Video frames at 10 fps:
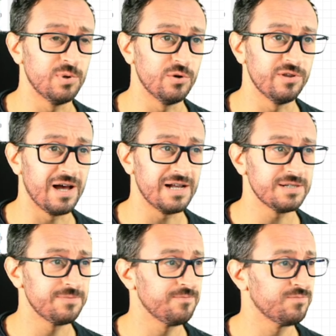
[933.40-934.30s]
that,
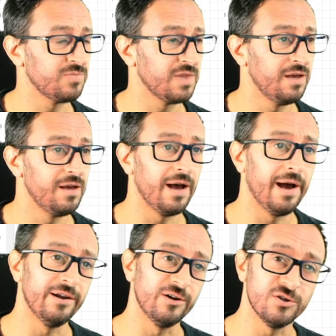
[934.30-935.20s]

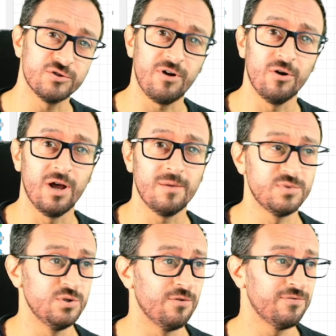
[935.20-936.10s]
and I'm going to scroll up
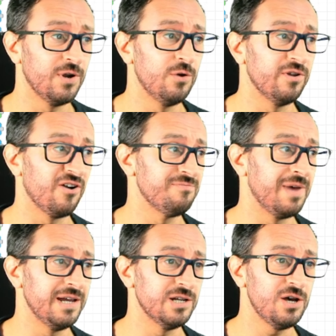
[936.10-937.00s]
to a flow that I've
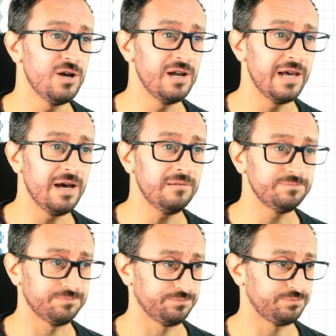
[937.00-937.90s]
made earlier.
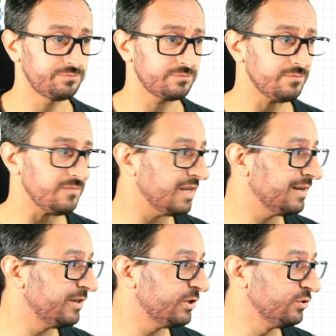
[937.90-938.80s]
Now
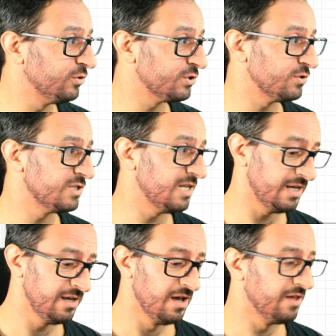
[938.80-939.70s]
you can also
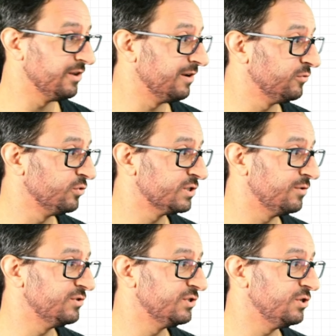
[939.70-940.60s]
see that I've also
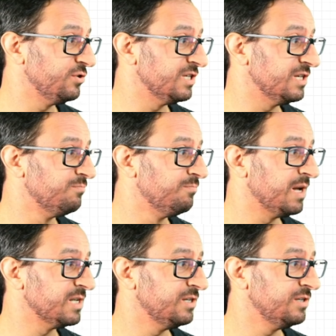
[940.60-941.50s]
introduced this
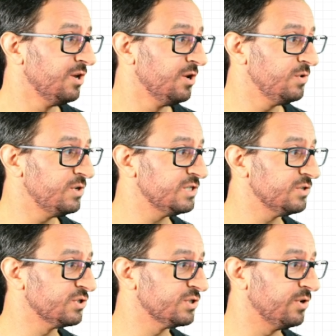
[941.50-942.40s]
button, which is
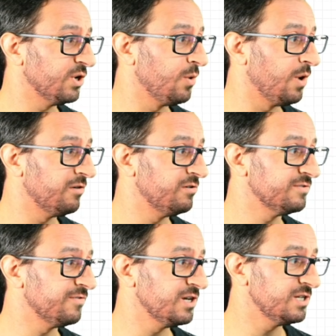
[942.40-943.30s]
also an Aqara
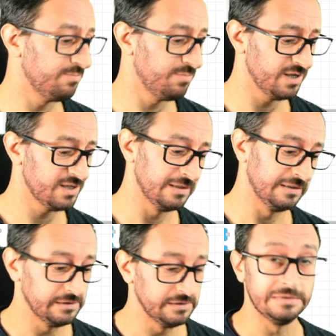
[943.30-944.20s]
device, but
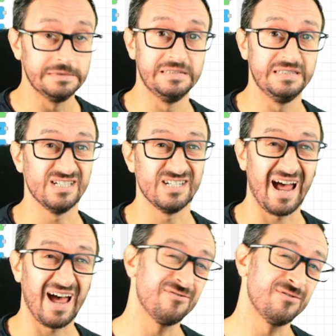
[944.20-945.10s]
it doesn't
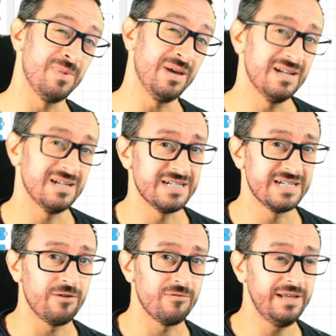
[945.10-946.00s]
have to be
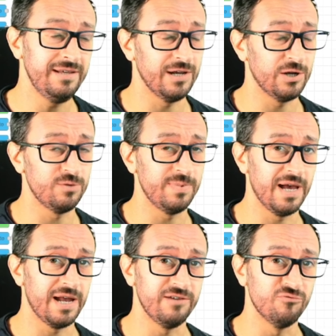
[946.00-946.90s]
necessarily. It could be
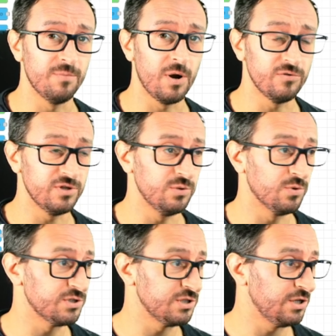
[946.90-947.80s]
any remote that you
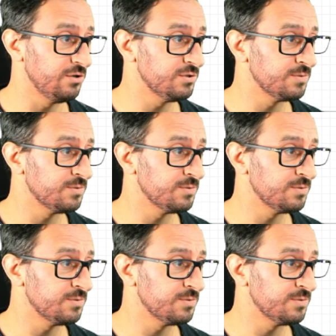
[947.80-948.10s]
want to use.